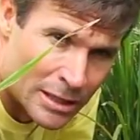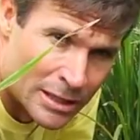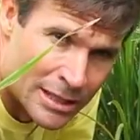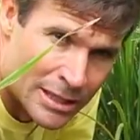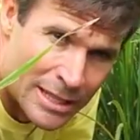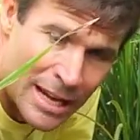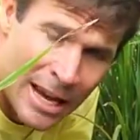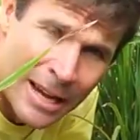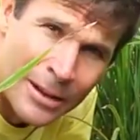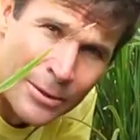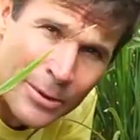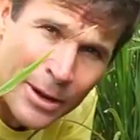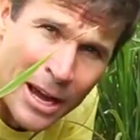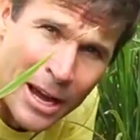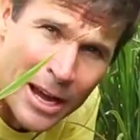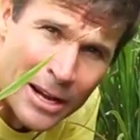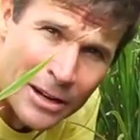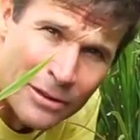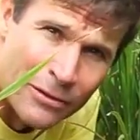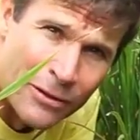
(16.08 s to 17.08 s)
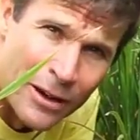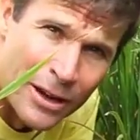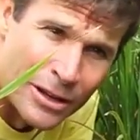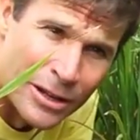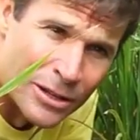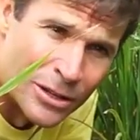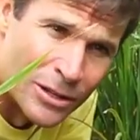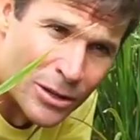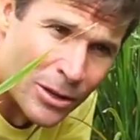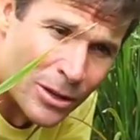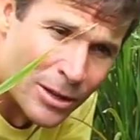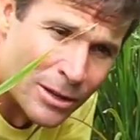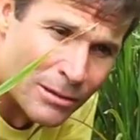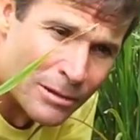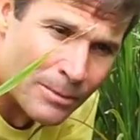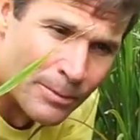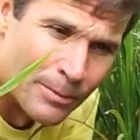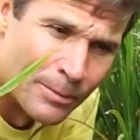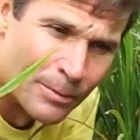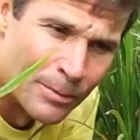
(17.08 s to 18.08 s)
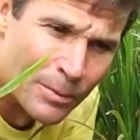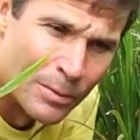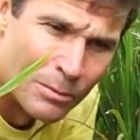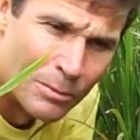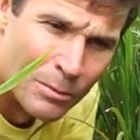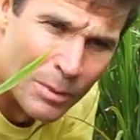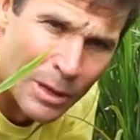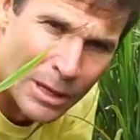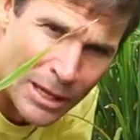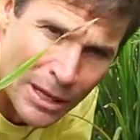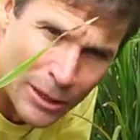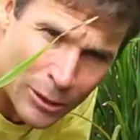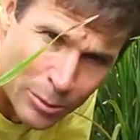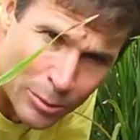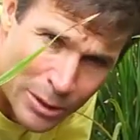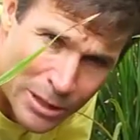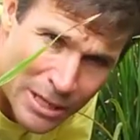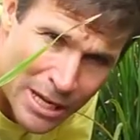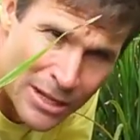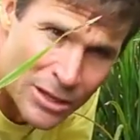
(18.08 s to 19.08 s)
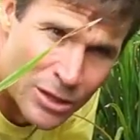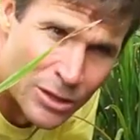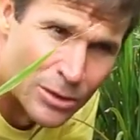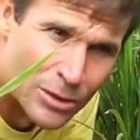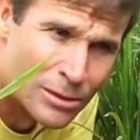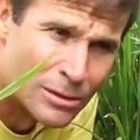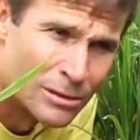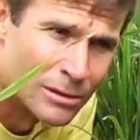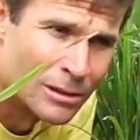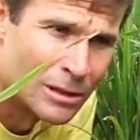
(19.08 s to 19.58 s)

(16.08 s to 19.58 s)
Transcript: Today we're going to focus on yield potential,